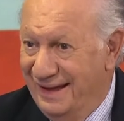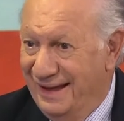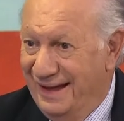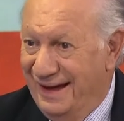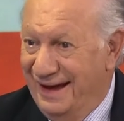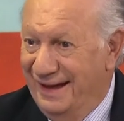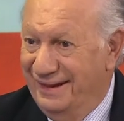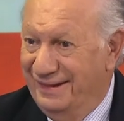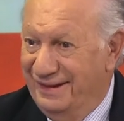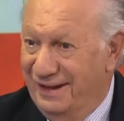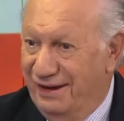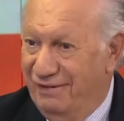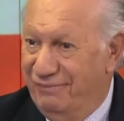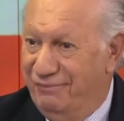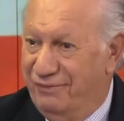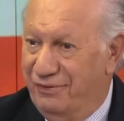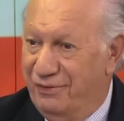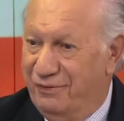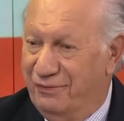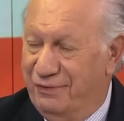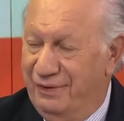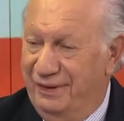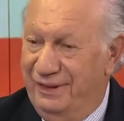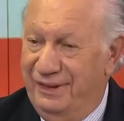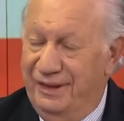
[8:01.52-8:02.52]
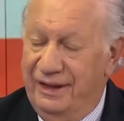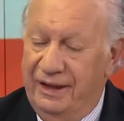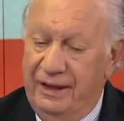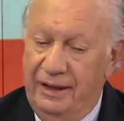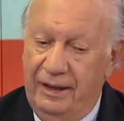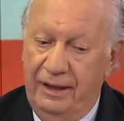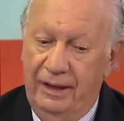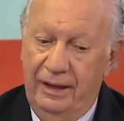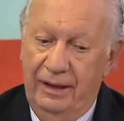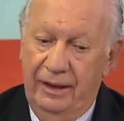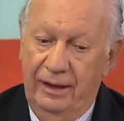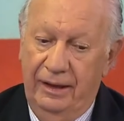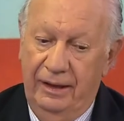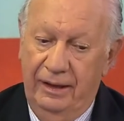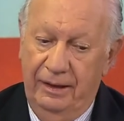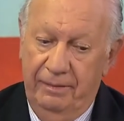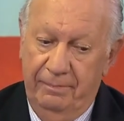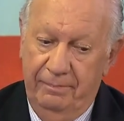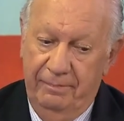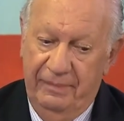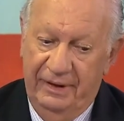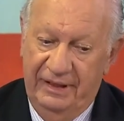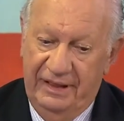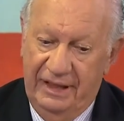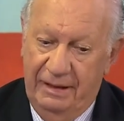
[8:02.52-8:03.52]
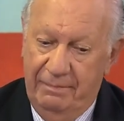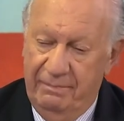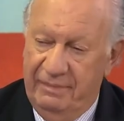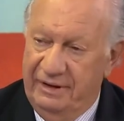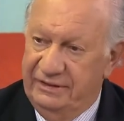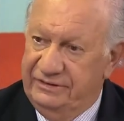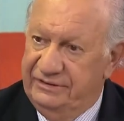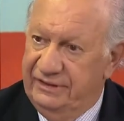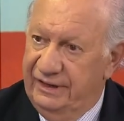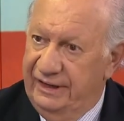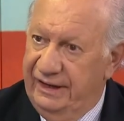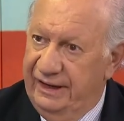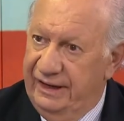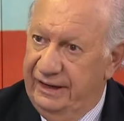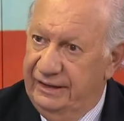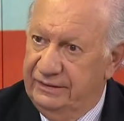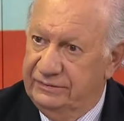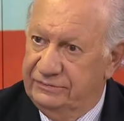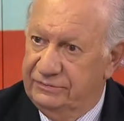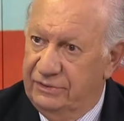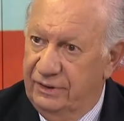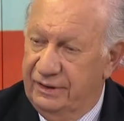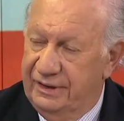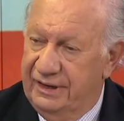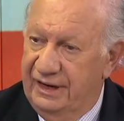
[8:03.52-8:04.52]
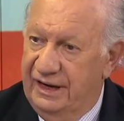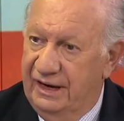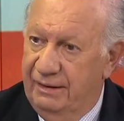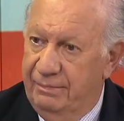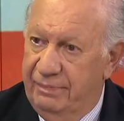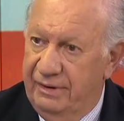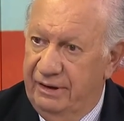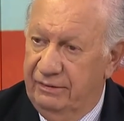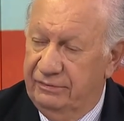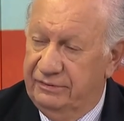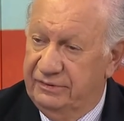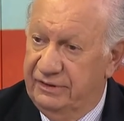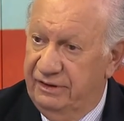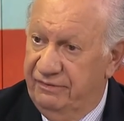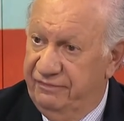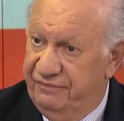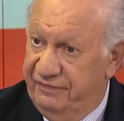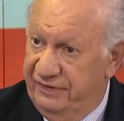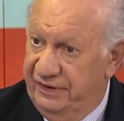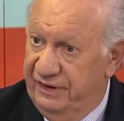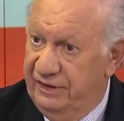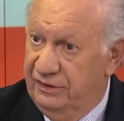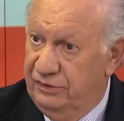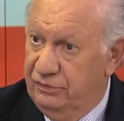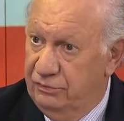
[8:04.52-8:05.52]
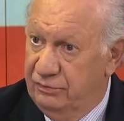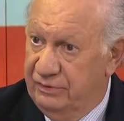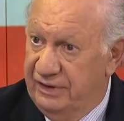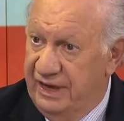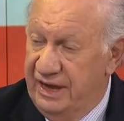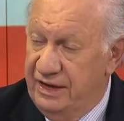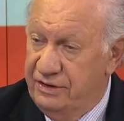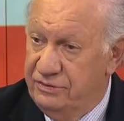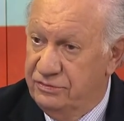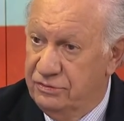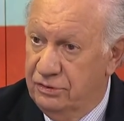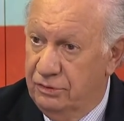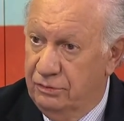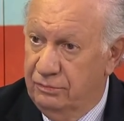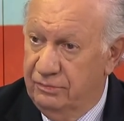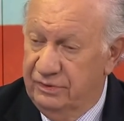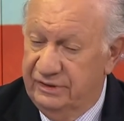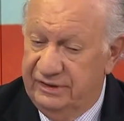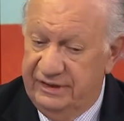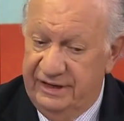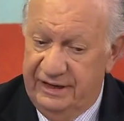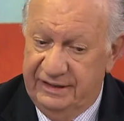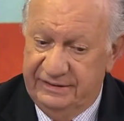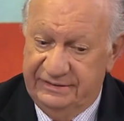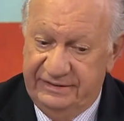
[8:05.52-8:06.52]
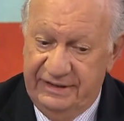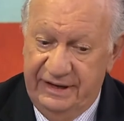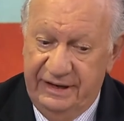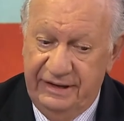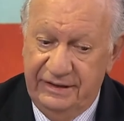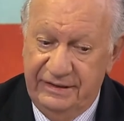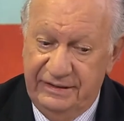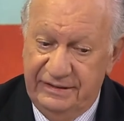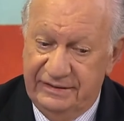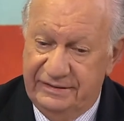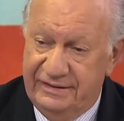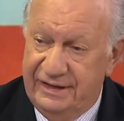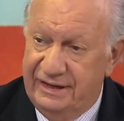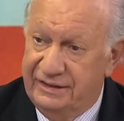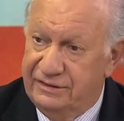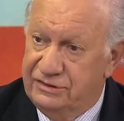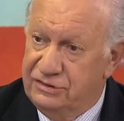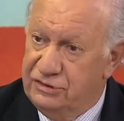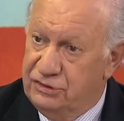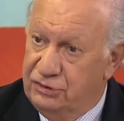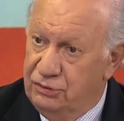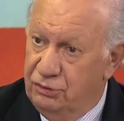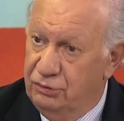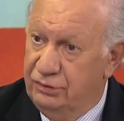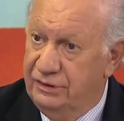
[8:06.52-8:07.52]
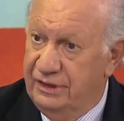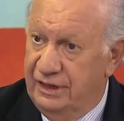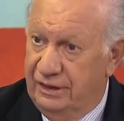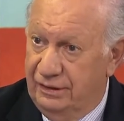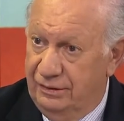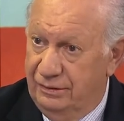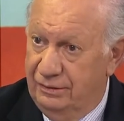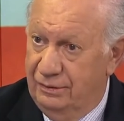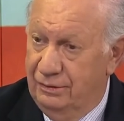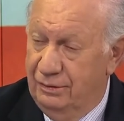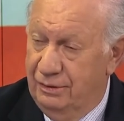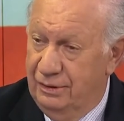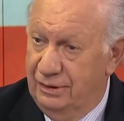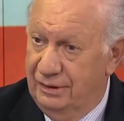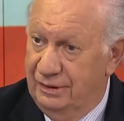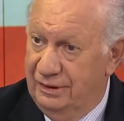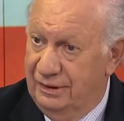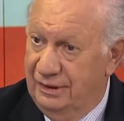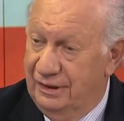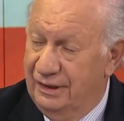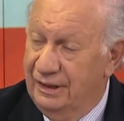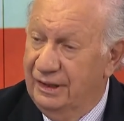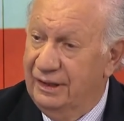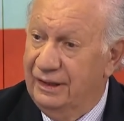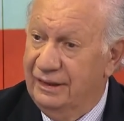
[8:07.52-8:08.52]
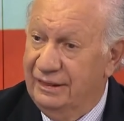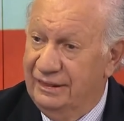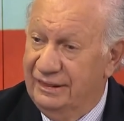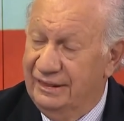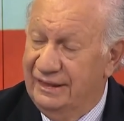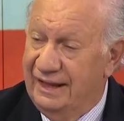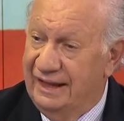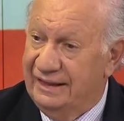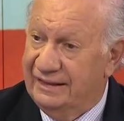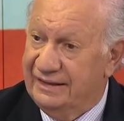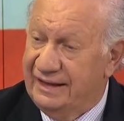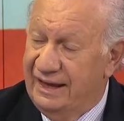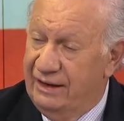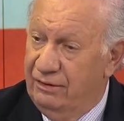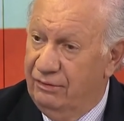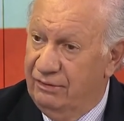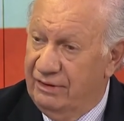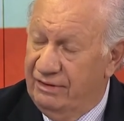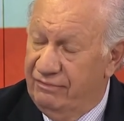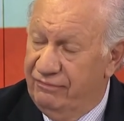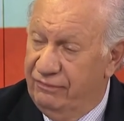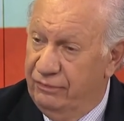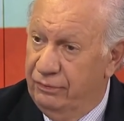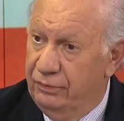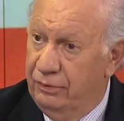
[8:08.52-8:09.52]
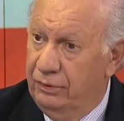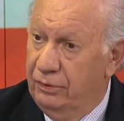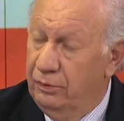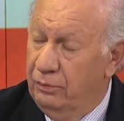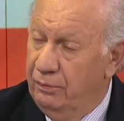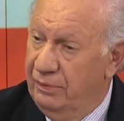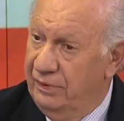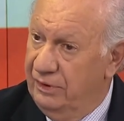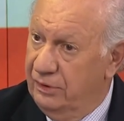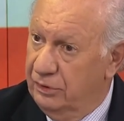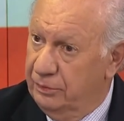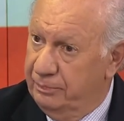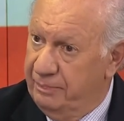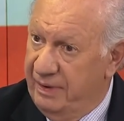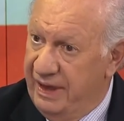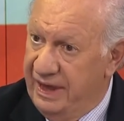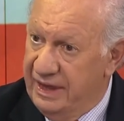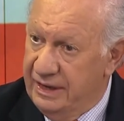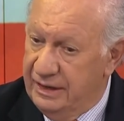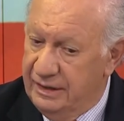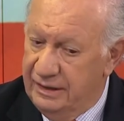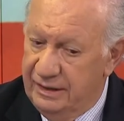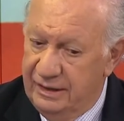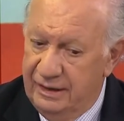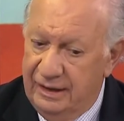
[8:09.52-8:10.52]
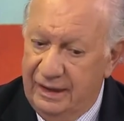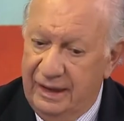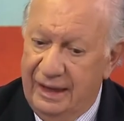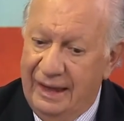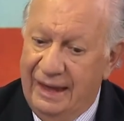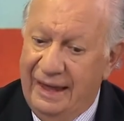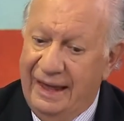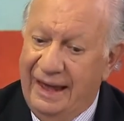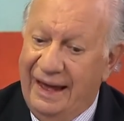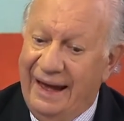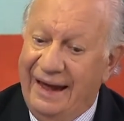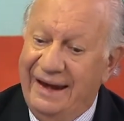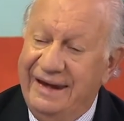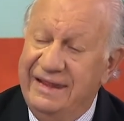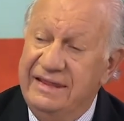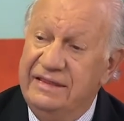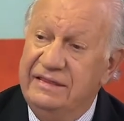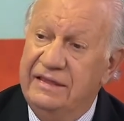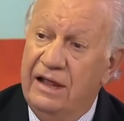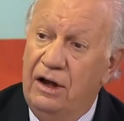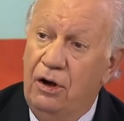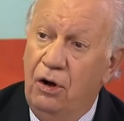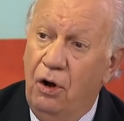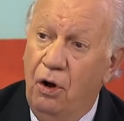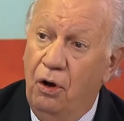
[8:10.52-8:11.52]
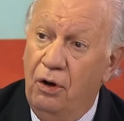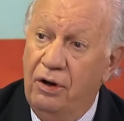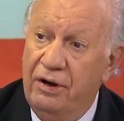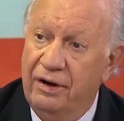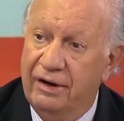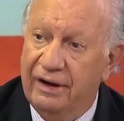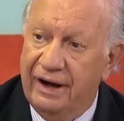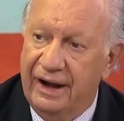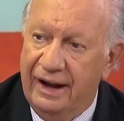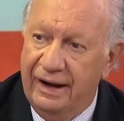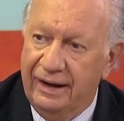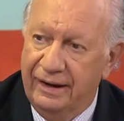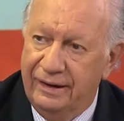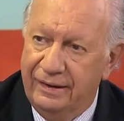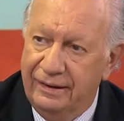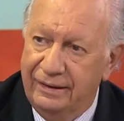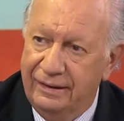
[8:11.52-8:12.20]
And therefore, when Madame Bachelet is talking about the free education, what they are saying is that students that cannot afford will not pay. And in the long run,